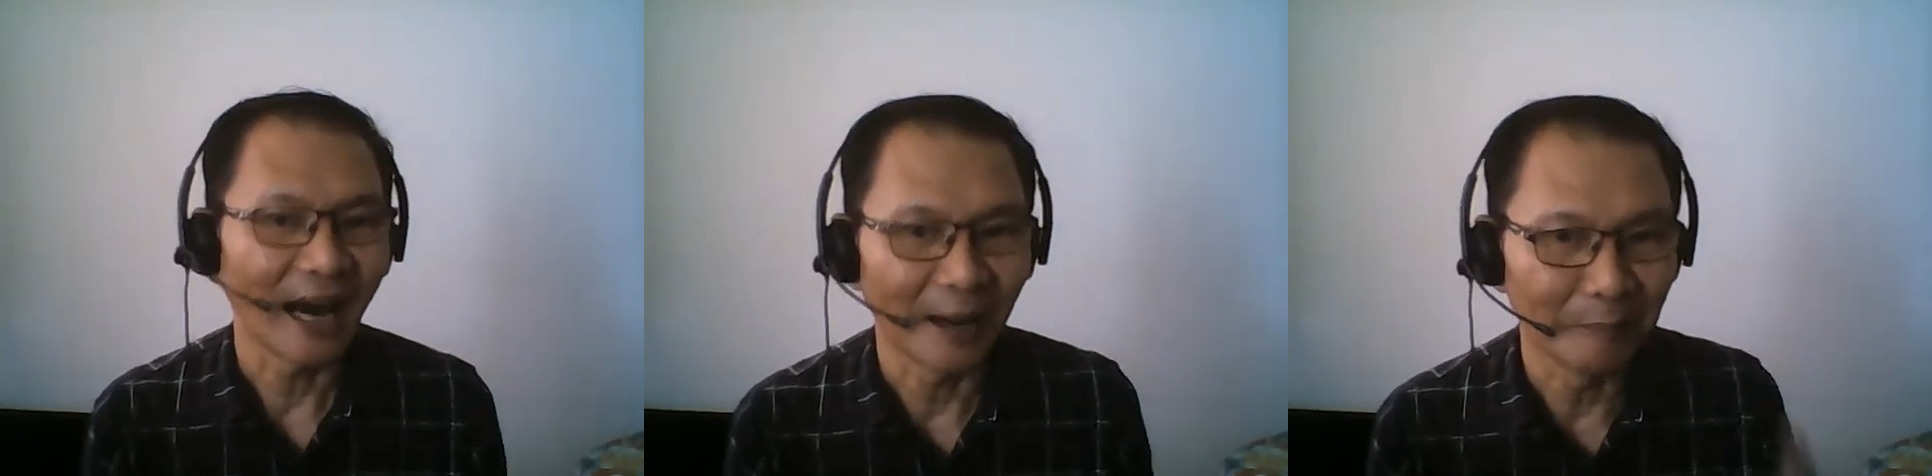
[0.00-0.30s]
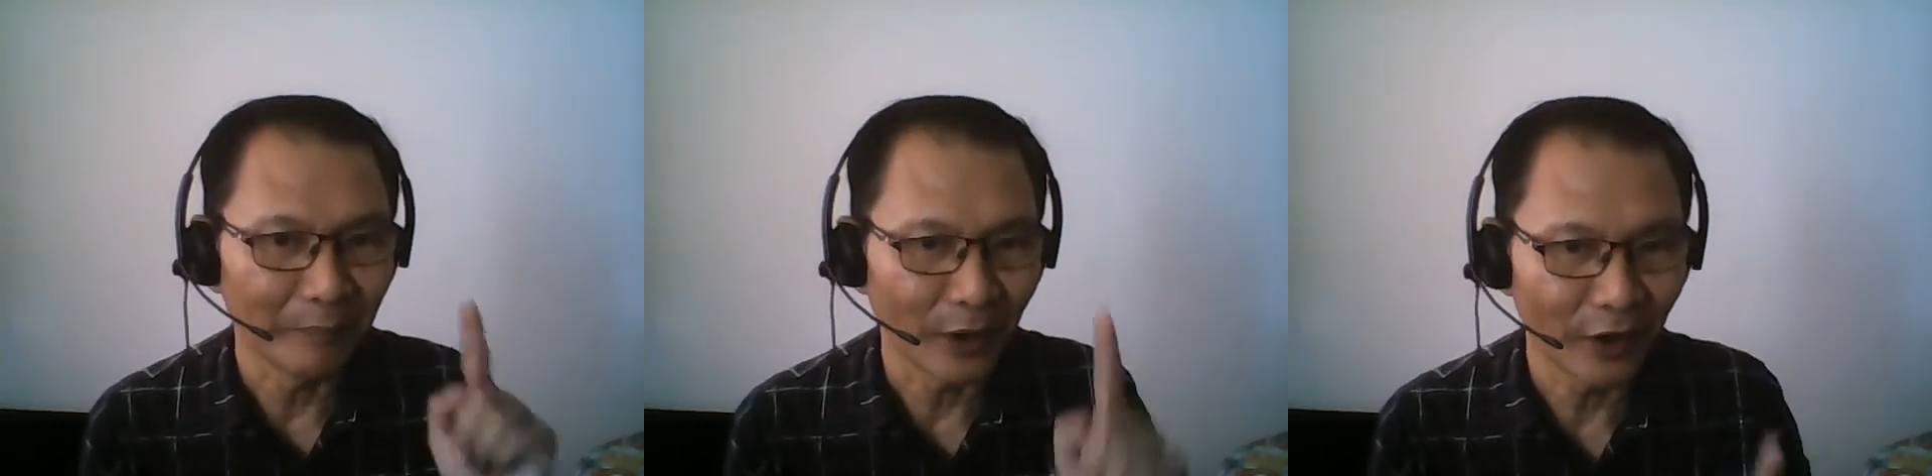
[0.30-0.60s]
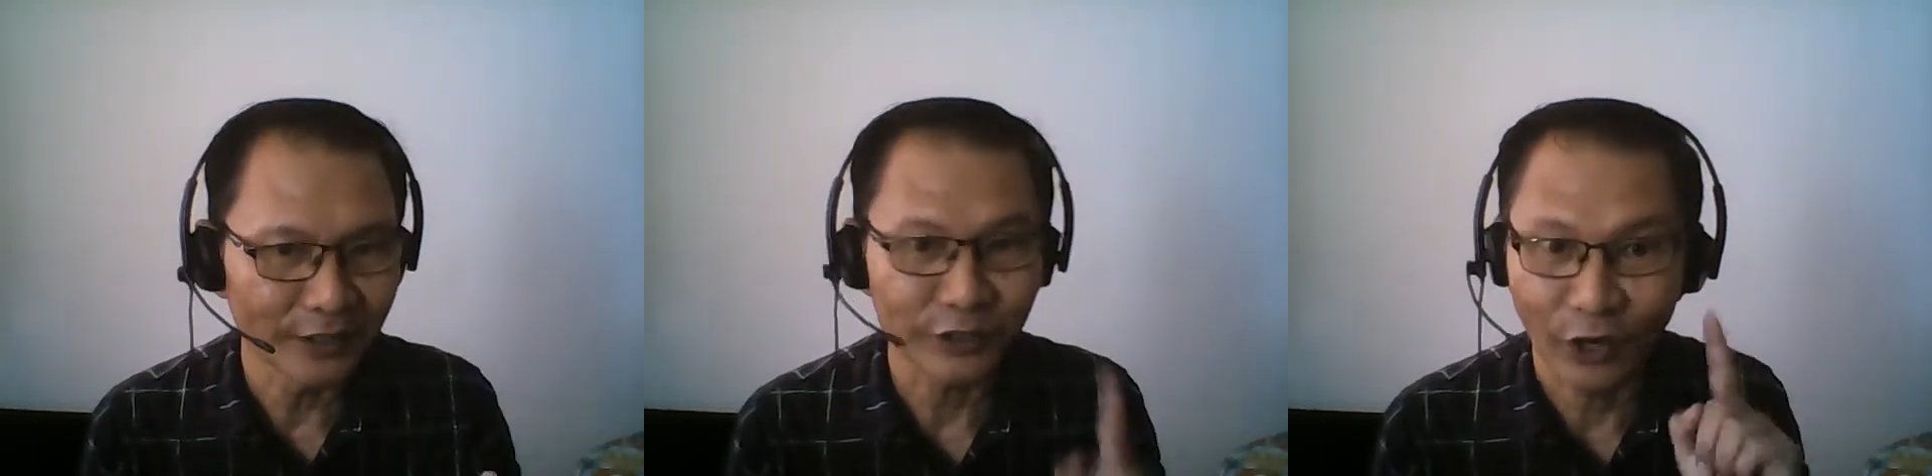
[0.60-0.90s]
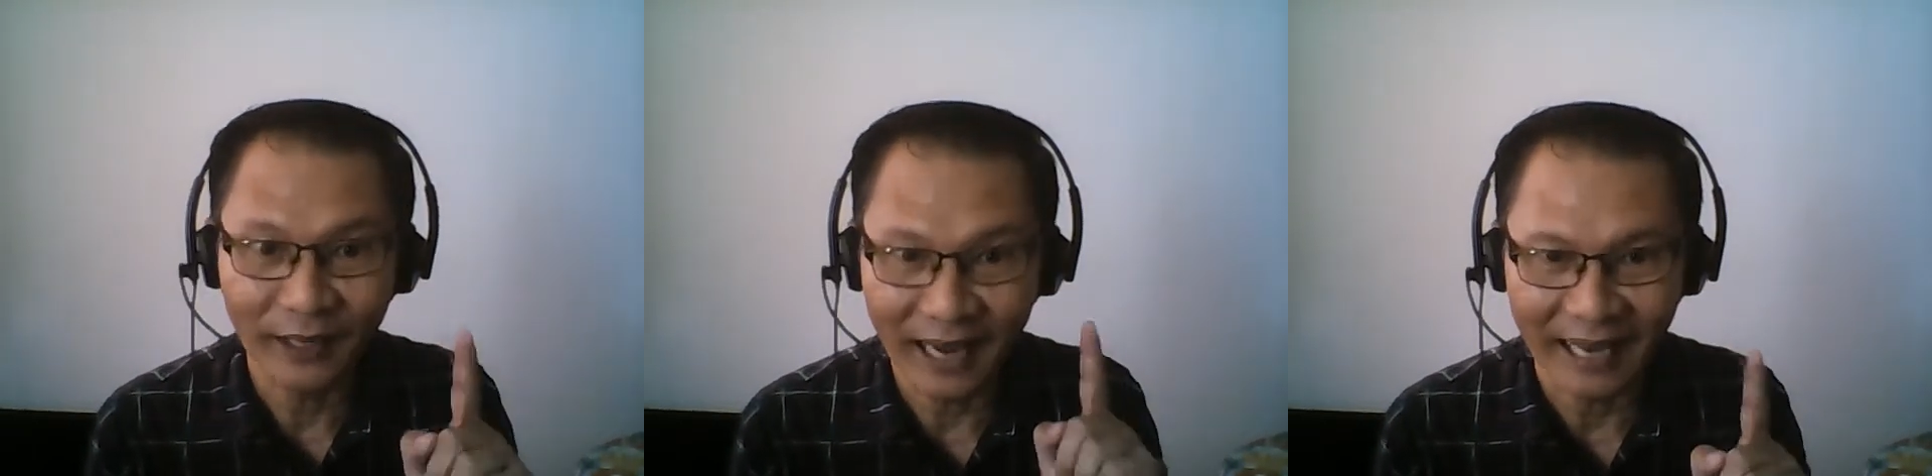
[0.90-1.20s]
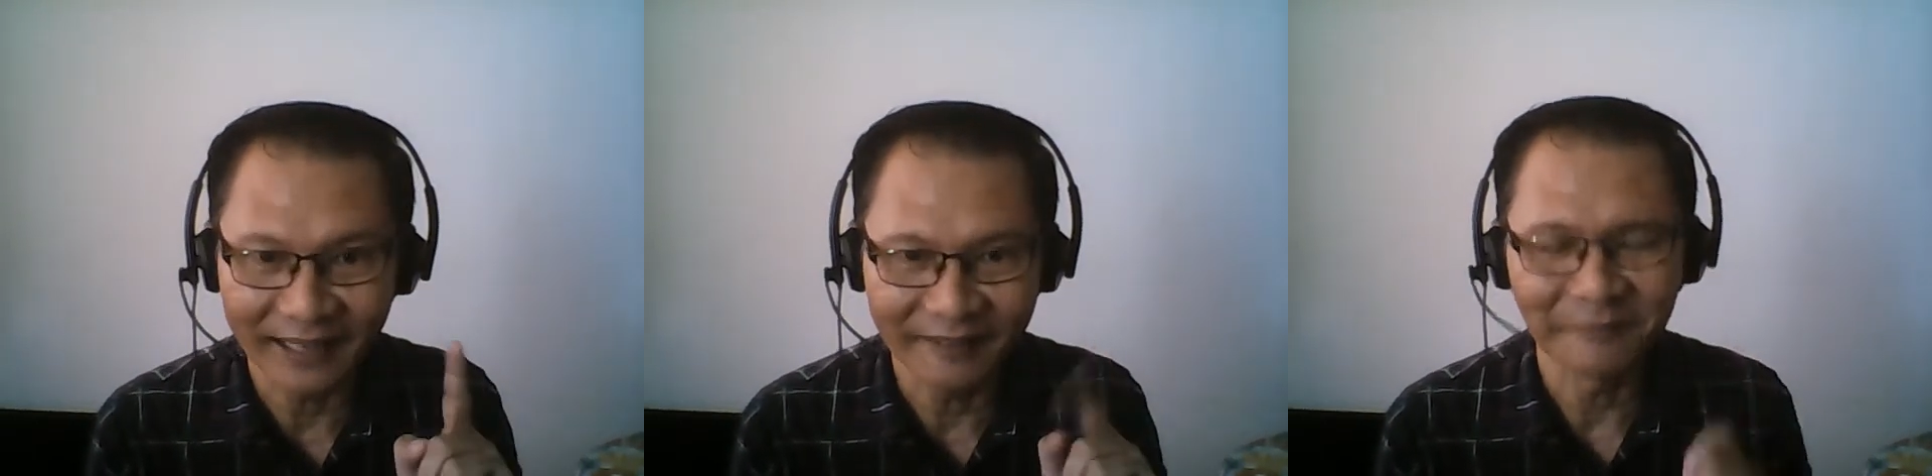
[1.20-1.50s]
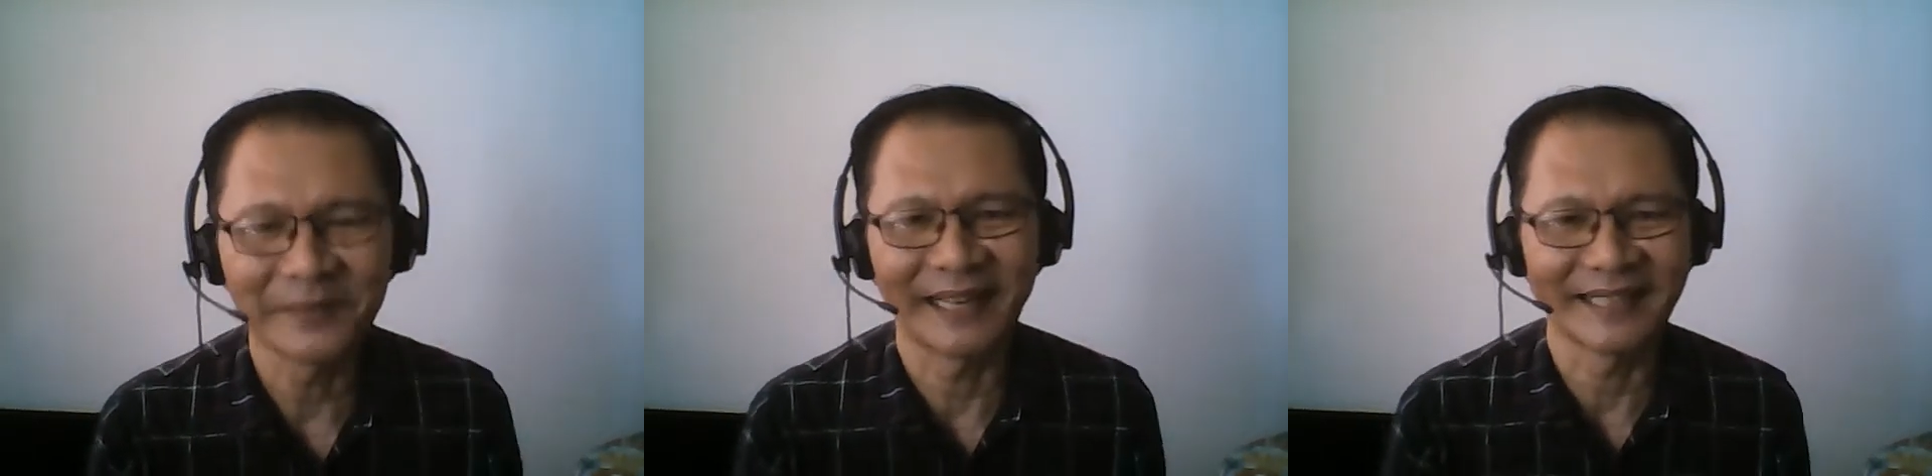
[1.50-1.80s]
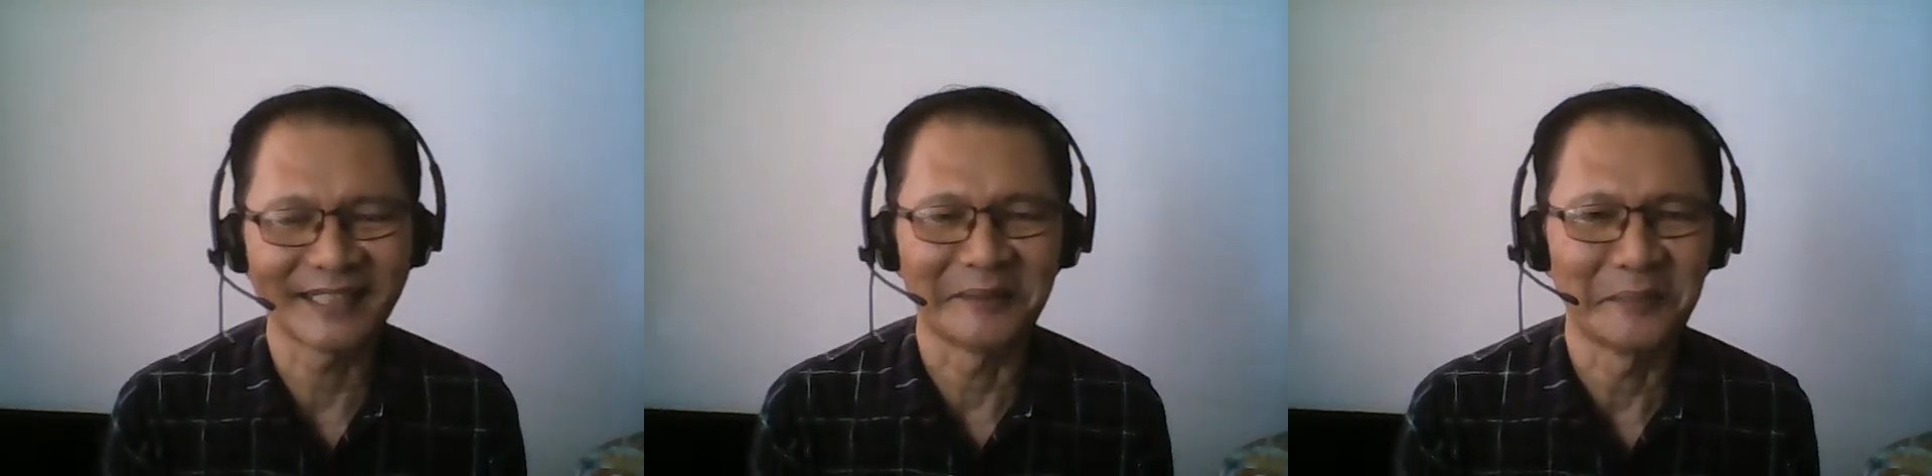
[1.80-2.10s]
amongst online,
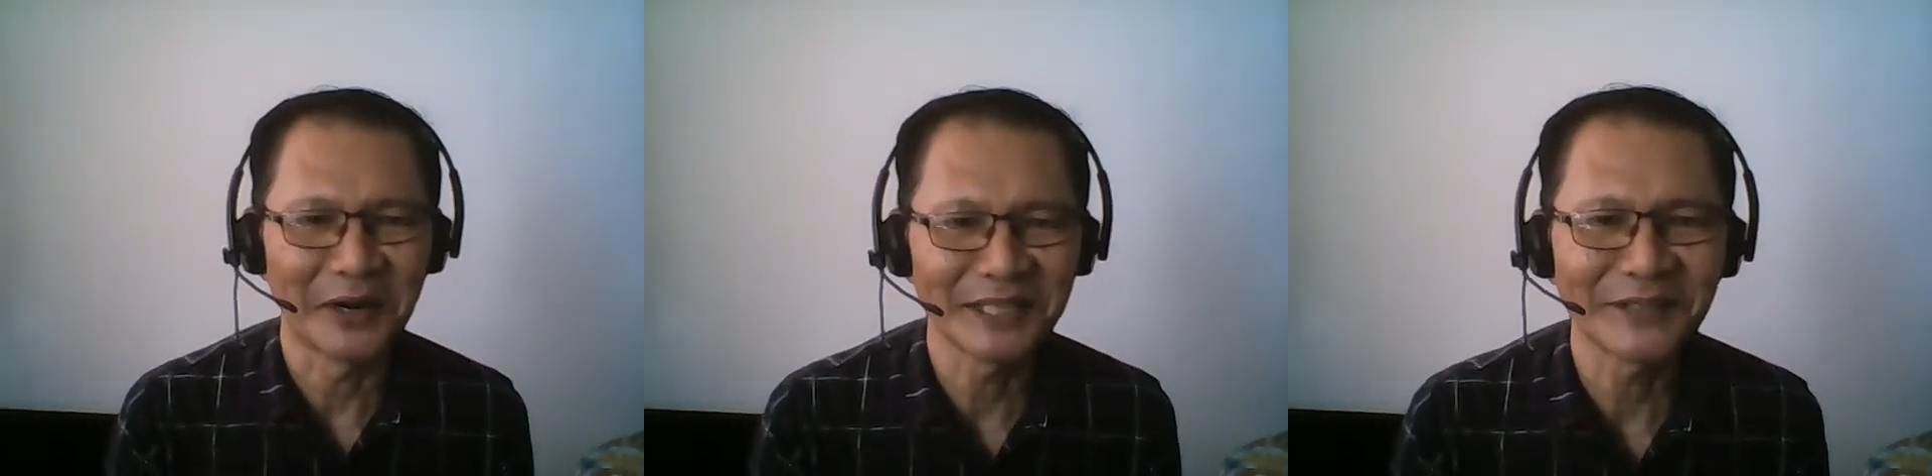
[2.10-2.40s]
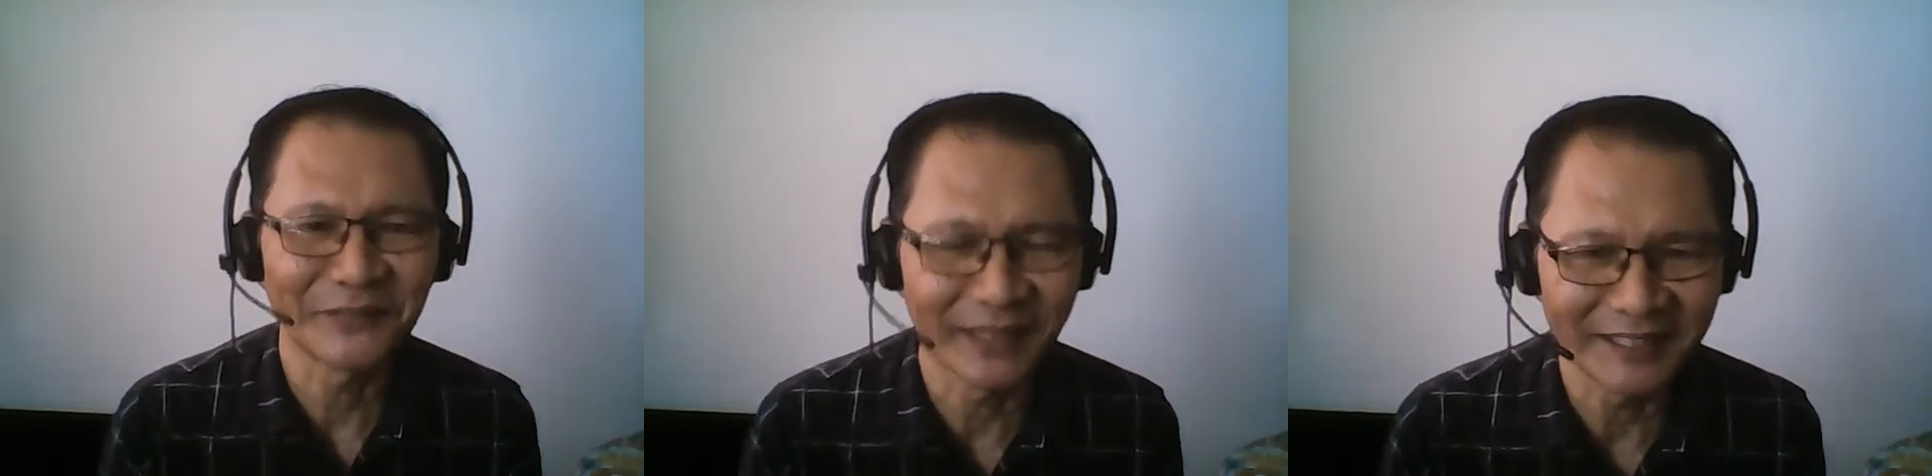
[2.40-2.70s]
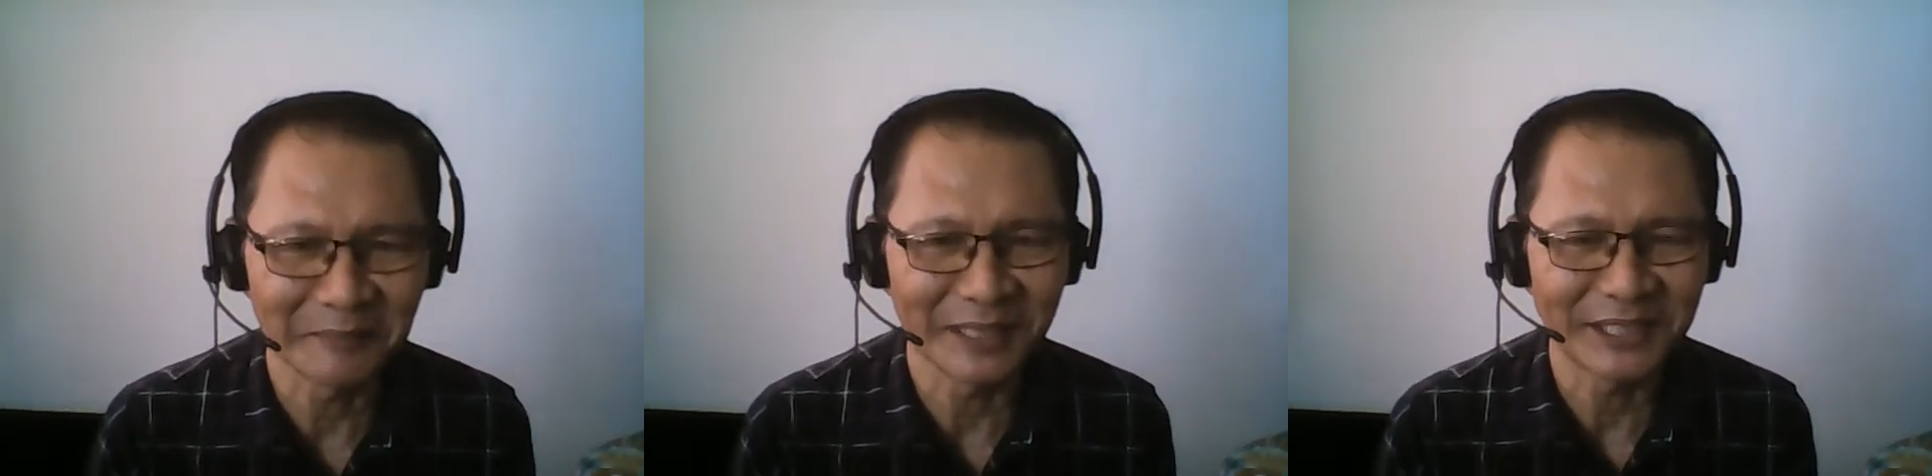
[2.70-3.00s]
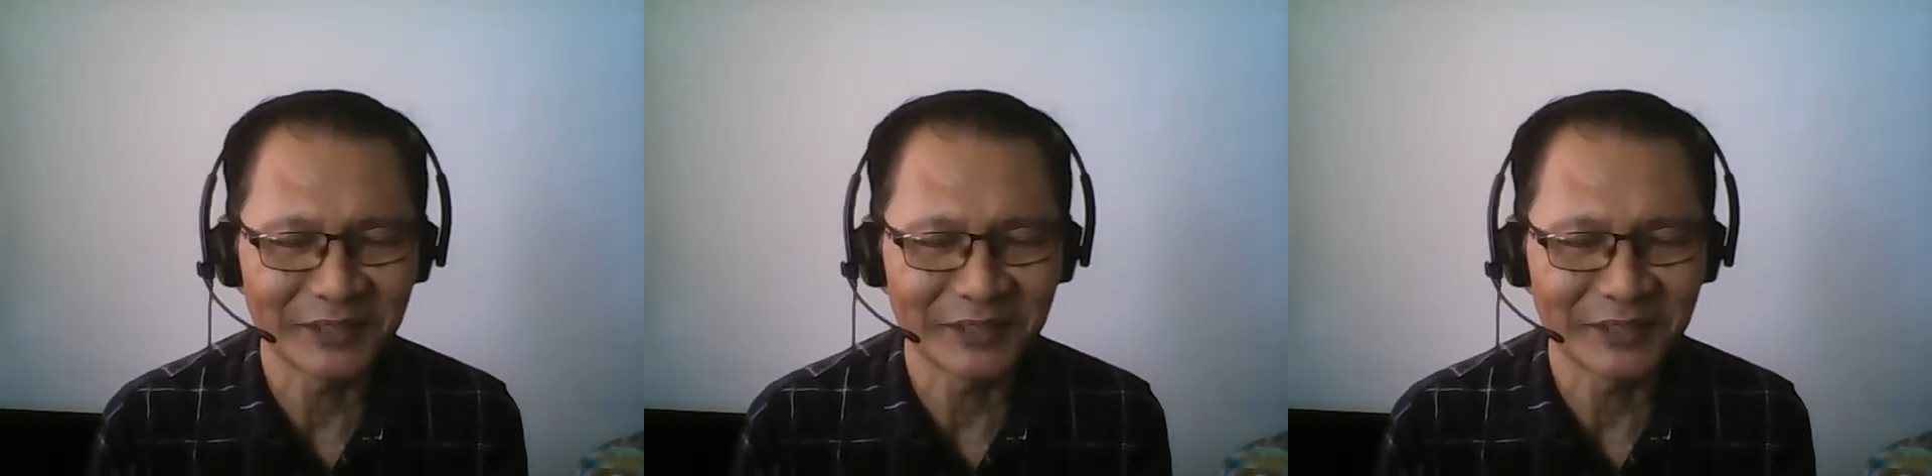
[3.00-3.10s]
yes, amongst Vietnamese